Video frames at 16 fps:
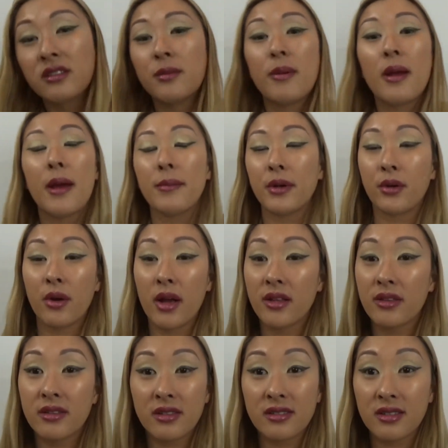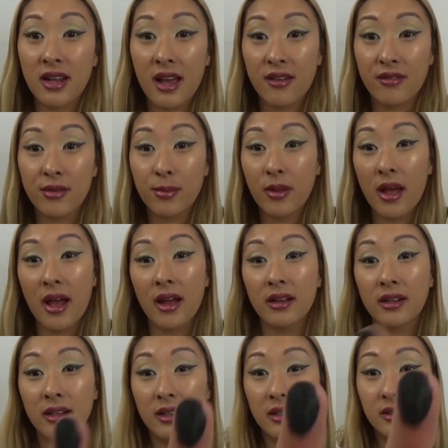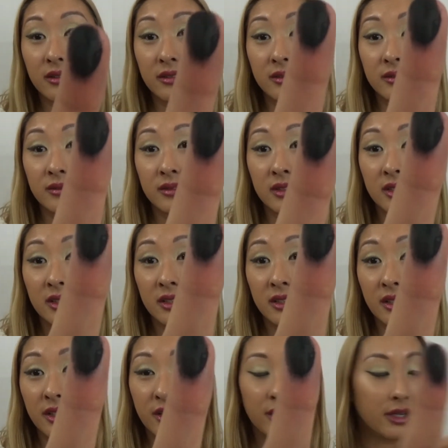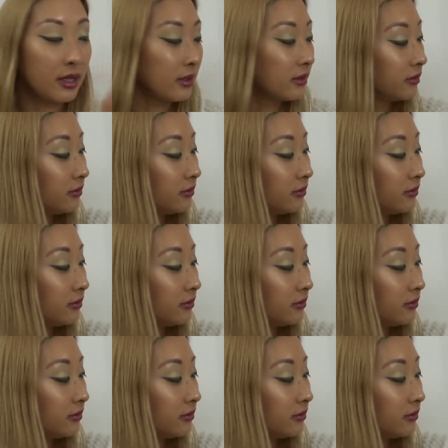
the Pat McGrath doesn't have a black. There you go.